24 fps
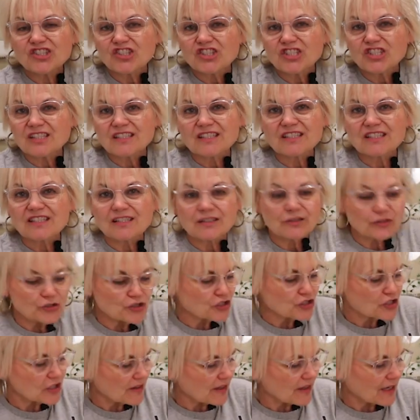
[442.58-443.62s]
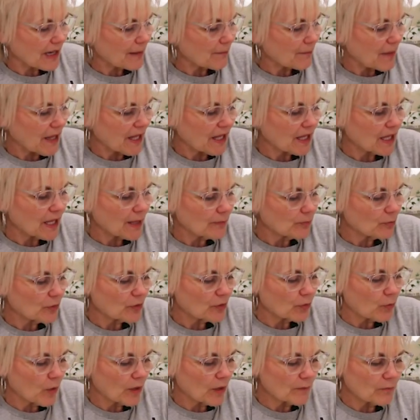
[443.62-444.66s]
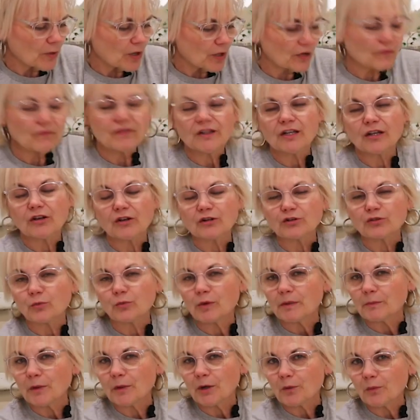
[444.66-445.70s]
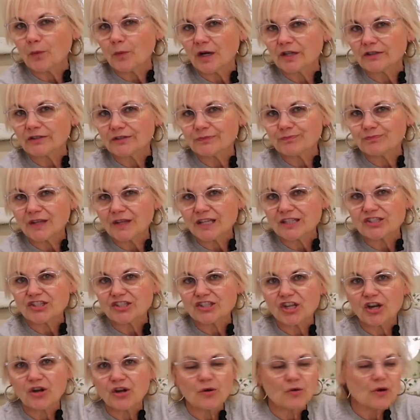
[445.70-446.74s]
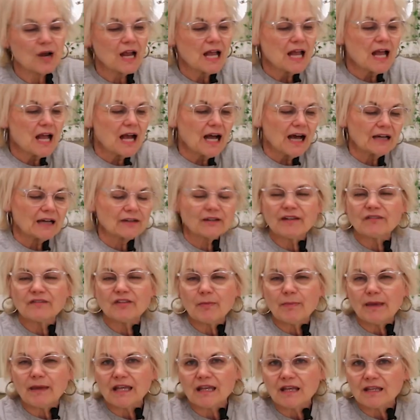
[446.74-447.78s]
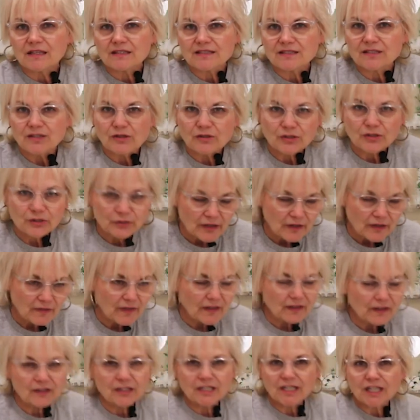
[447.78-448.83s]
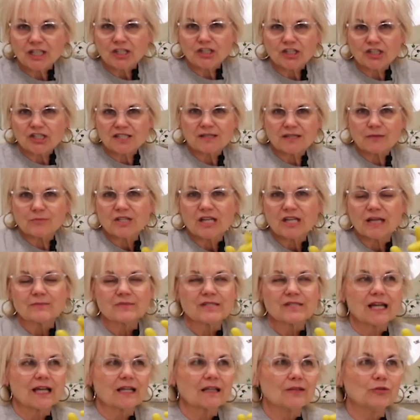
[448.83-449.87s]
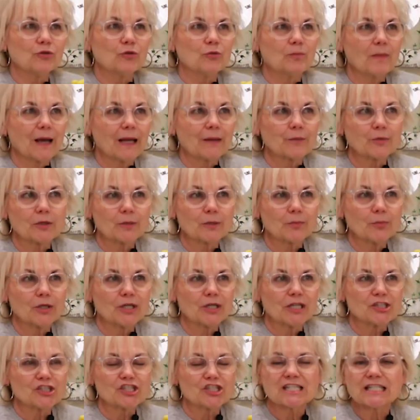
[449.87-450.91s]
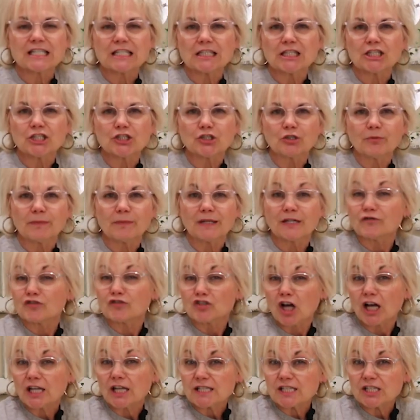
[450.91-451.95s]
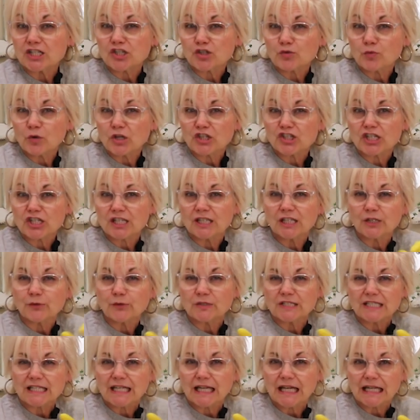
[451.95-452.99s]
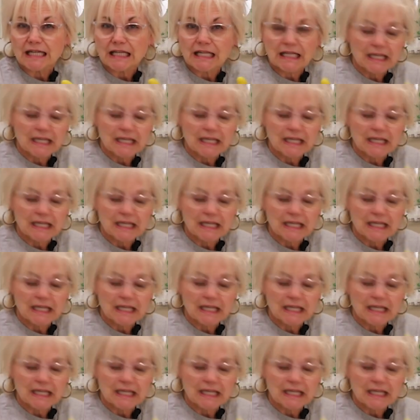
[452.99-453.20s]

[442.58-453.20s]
is just a solution that I made up with 1 part vinegar to 1 part water. And so I don't have any baking soda or anything on here. Sometimes you might want to put in just a little bit of Dawn dishwashing liquid to kind